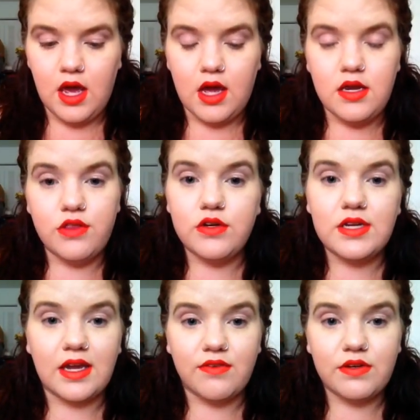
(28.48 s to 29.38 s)
another
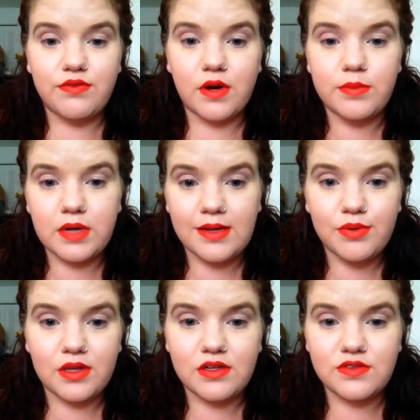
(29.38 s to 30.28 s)
gift from my
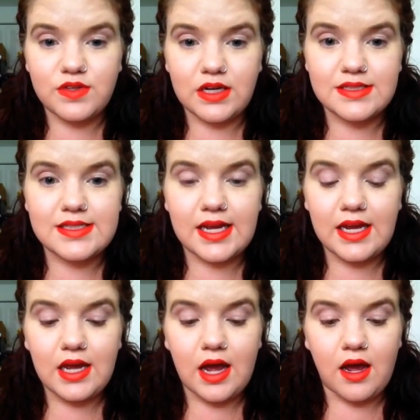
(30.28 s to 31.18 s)
brother's
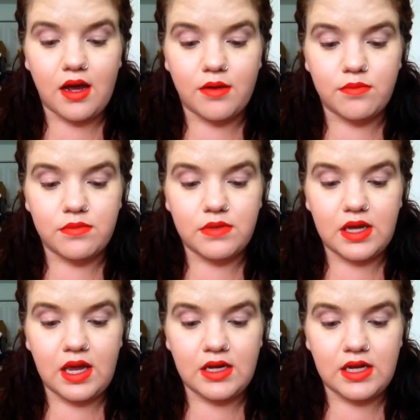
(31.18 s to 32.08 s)
fiance, and
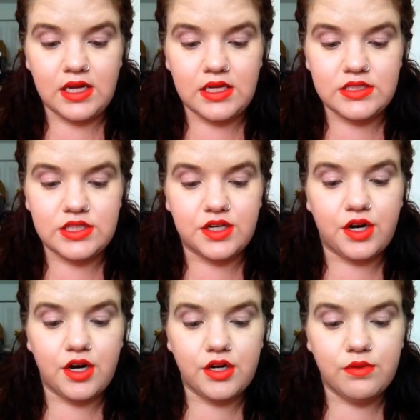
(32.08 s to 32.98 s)
it is the
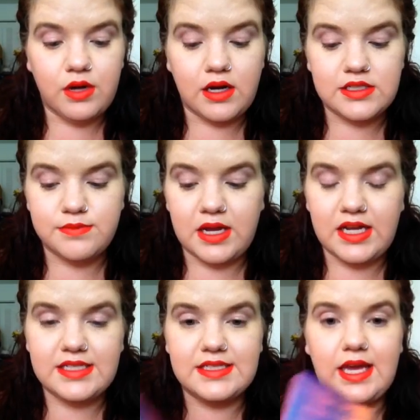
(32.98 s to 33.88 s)
Cargo
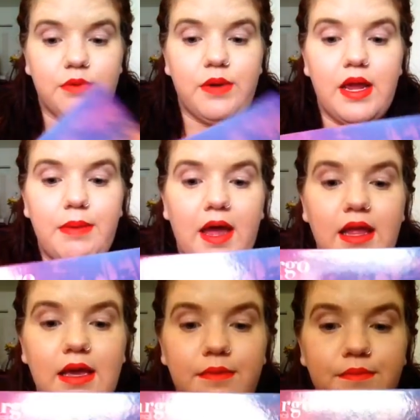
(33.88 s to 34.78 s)
Cosmetics Getaway
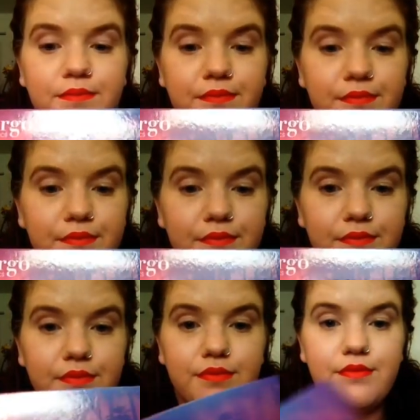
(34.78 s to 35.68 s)
palette.
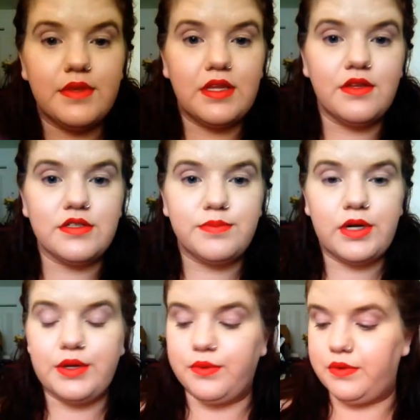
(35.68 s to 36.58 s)
It looks
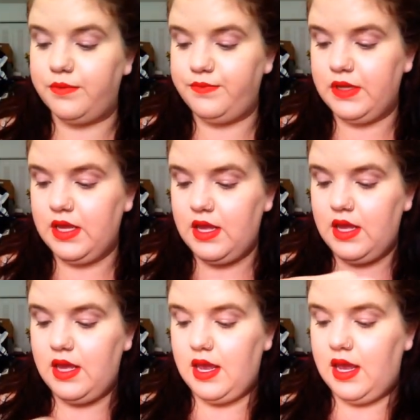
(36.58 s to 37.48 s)
pretty cool.
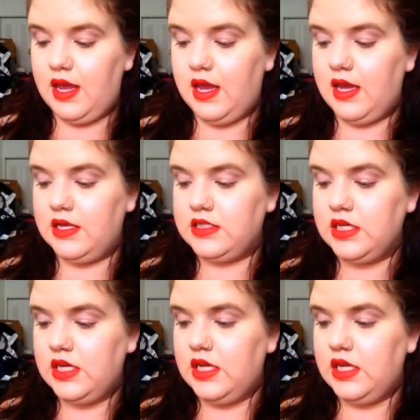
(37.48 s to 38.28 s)
And